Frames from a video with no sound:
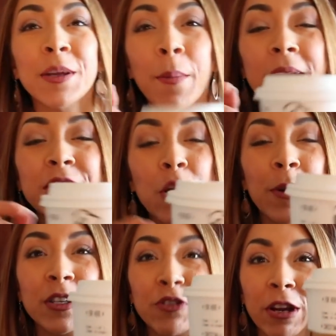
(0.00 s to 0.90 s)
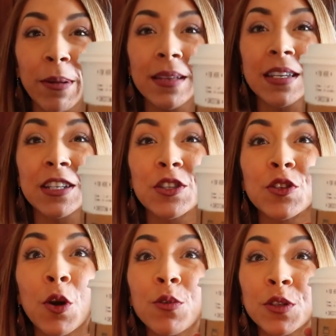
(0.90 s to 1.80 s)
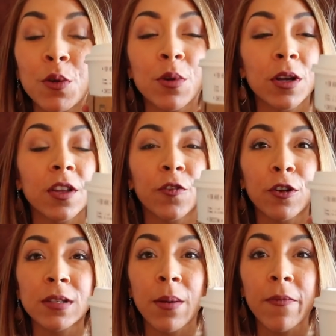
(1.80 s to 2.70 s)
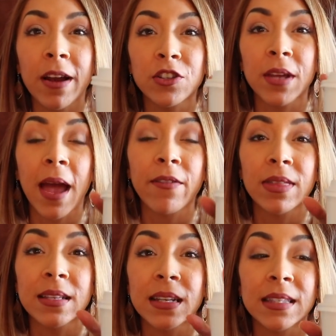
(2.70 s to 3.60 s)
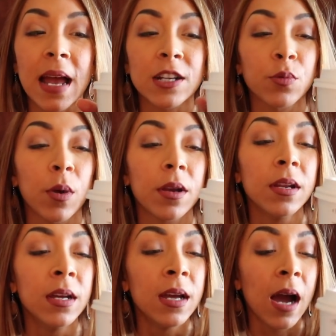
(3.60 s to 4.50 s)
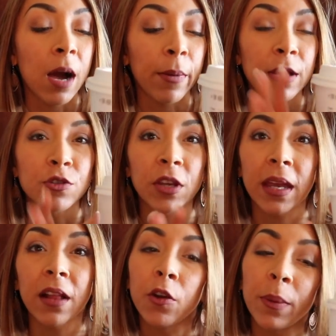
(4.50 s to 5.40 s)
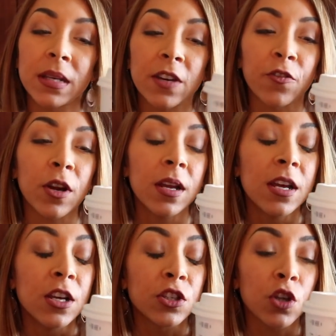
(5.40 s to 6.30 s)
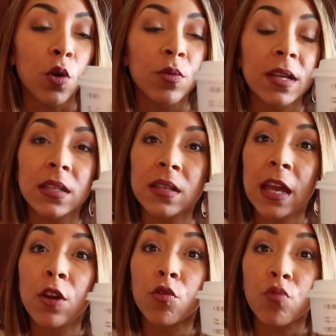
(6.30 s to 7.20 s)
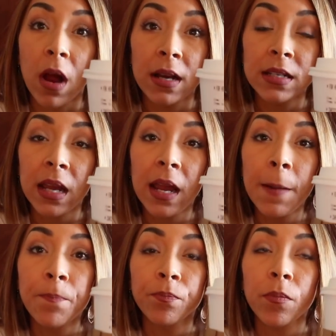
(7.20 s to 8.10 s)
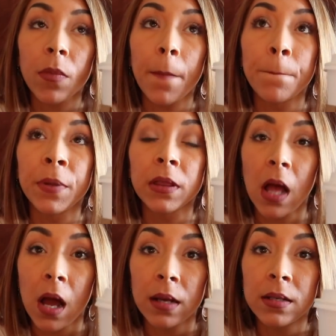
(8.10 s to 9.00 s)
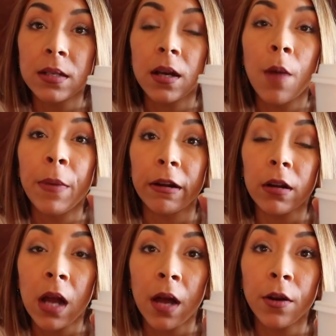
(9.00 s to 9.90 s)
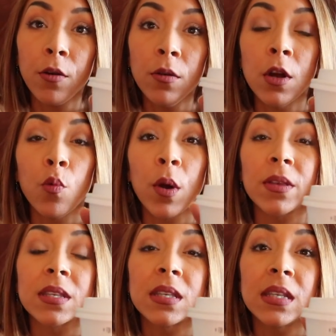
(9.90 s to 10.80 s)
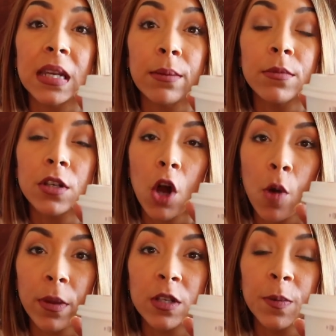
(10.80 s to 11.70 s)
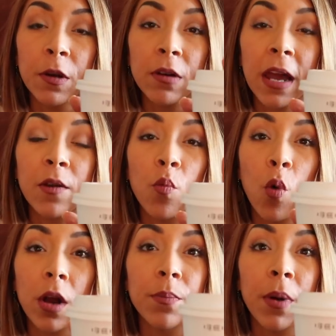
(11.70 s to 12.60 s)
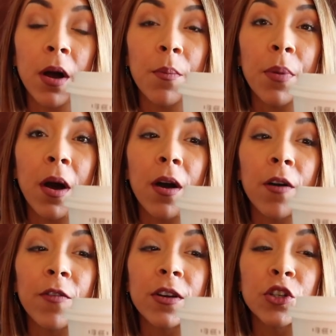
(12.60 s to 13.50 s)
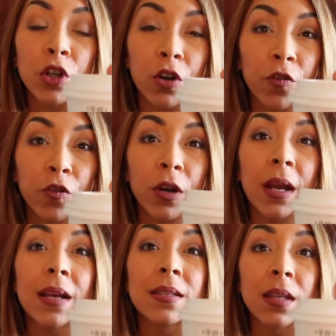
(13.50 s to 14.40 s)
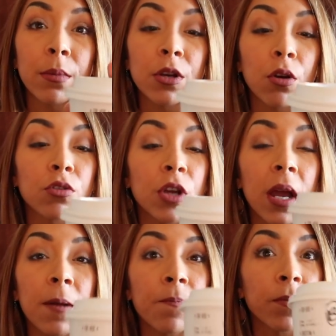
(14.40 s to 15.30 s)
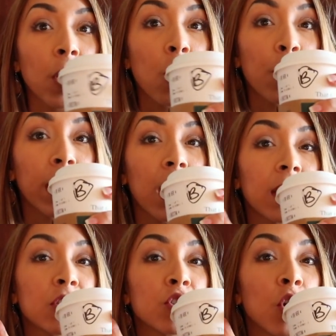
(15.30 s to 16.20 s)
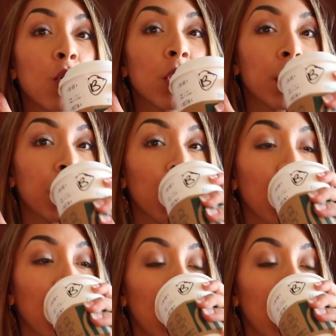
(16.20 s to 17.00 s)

tell you about my Starbucks drink because it is so, so good. The first time I'm actually having this exact one. Um, I usually get it a little bit different. So this is a grande blonde Americano with steamed almond milk and one pump of sugar-free cinnamon dolce. Oh my God, it's so good.